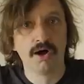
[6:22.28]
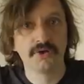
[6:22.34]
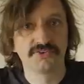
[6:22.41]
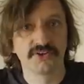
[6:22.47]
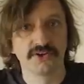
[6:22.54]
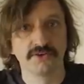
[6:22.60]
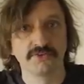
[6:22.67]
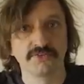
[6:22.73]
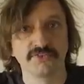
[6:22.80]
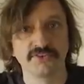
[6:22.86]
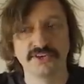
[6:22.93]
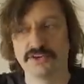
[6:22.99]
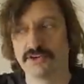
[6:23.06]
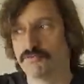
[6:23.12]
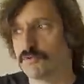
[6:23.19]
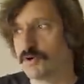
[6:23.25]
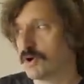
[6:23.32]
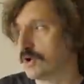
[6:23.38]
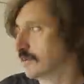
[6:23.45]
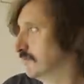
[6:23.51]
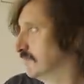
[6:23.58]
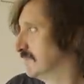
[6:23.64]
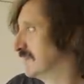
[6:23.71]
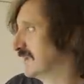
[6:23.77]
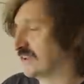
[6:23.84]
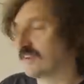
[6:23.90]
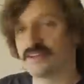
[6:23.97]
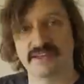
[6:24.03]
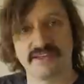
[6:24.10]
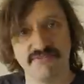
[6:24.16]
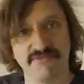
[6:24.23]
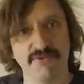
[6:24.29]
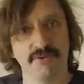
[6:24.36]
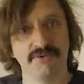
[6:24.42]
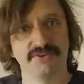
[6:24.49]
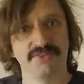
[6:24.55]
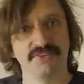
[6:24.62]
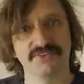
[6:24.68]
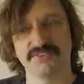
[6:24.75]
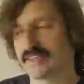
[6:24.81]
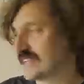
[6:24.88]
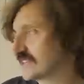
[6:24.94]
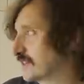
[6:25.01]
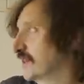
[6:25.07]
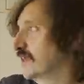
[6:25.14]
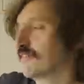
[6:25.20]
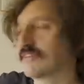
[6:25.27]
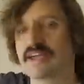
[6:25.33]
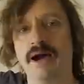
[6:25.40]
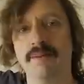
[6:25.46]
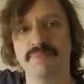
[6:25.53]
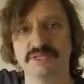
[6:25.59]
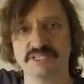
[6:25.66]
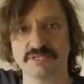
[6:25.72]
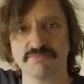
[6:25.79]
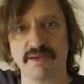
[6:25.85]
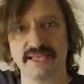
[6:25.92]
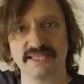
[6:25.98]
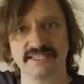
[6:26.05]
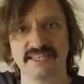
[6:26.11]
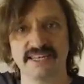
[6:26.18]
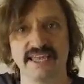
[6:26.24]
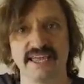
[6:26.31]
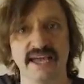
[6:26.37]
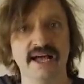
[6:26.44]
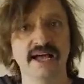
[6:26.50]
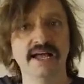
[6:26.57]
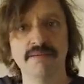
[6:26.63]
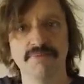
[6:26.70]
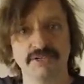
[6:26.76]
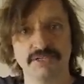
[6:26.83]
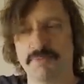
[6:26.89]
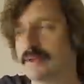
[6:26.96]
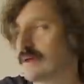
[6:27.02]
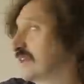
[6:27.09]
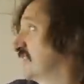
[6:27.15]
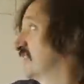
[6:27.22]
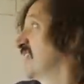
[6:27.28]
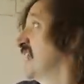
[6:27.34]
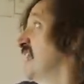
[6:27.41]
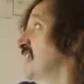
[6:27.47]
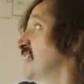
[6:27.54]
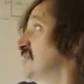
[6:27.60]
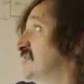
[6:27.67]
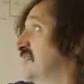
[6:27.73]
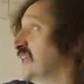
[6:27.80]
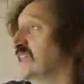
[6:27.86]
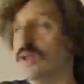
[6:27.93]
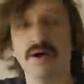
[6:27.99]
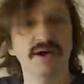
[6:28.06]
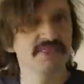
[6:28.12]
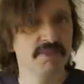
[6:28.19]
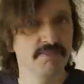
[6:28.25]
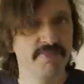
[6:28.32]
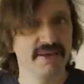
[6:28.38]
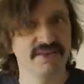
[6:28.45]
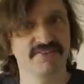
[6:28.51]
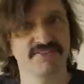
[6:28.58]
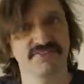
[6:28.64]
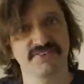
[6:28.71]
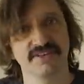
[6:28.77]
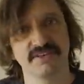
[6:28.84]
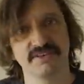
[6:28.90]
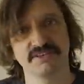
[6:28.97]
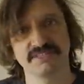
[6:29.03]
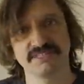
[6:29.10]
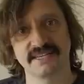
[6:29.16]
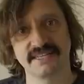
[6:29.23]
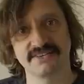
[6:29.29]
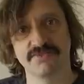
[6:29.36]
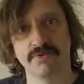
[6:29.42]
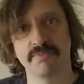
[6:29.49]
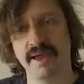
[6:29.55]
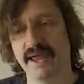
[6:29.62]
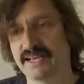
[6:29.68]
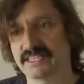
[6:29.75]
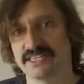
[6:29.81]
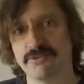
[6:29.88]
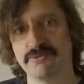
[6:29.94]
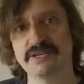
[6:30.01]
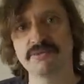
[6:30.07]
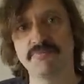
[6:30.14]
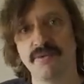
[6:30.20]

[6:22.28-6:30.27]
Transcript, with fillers: Otto's new room, he's looking forward to this thing. He's got a lot of cupboard space in here, but to be honest, they're not in the best state of repair, so there is a